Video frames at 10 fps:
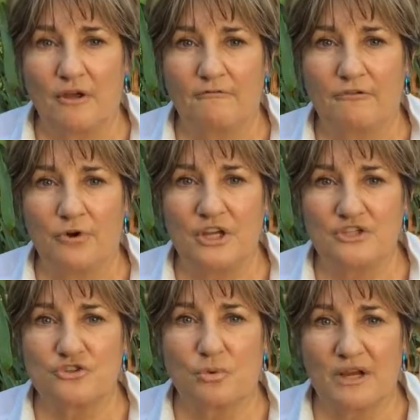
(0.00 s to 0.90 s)
for
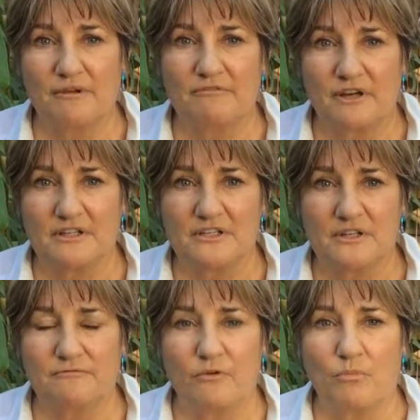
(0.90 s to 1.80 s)
each one of us,
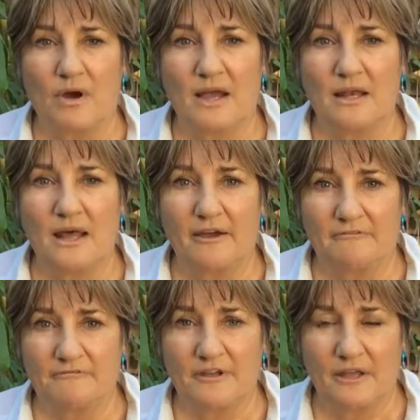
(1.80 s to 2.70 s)
for my life.
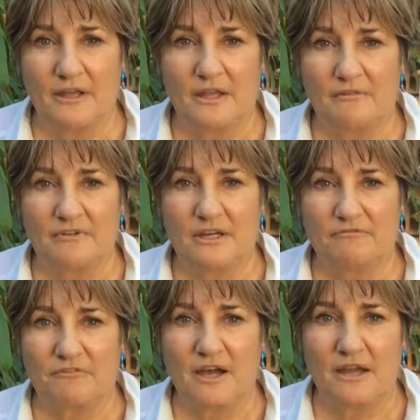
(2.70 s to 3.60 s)
Even
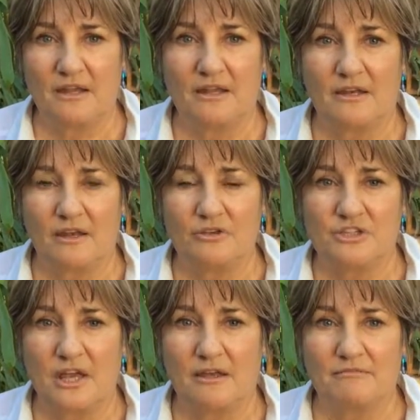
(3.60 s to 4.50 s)
if I
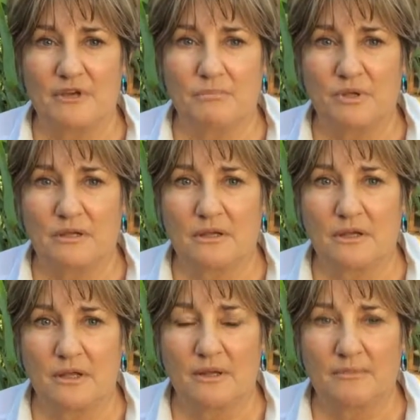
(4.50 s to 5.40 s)
don't have a big
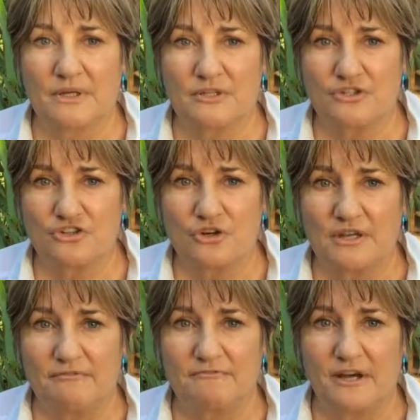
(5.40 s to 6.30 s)

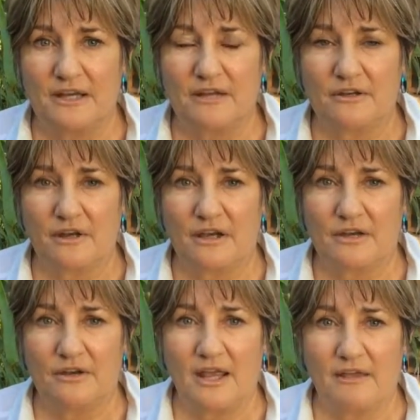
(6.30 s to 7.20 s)
ministry, if I
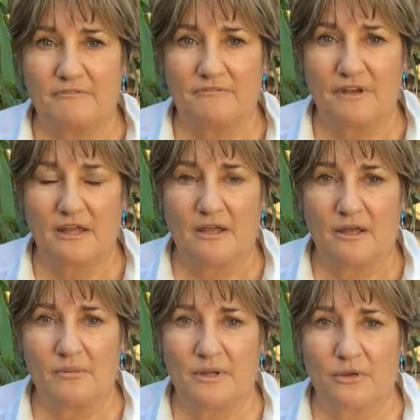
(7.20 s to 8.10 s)
don't have
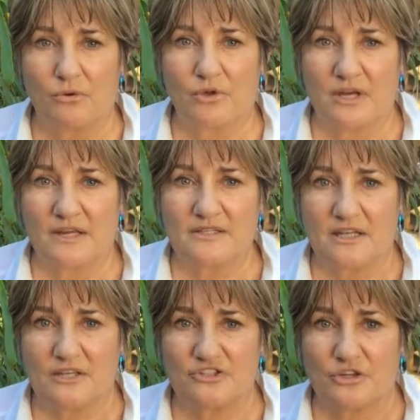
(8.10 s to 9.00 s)
a big
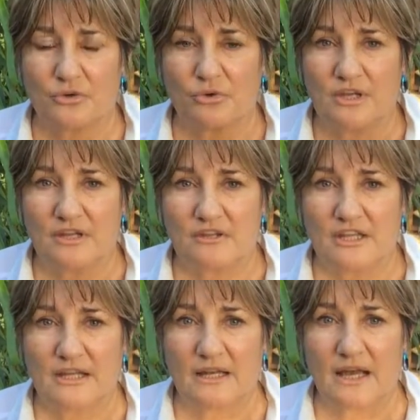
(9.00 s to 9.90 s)
organization or
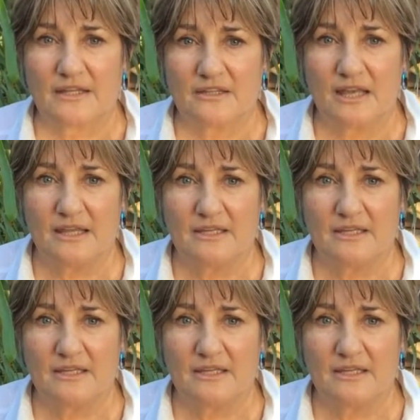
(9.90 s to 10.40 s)
anything like that,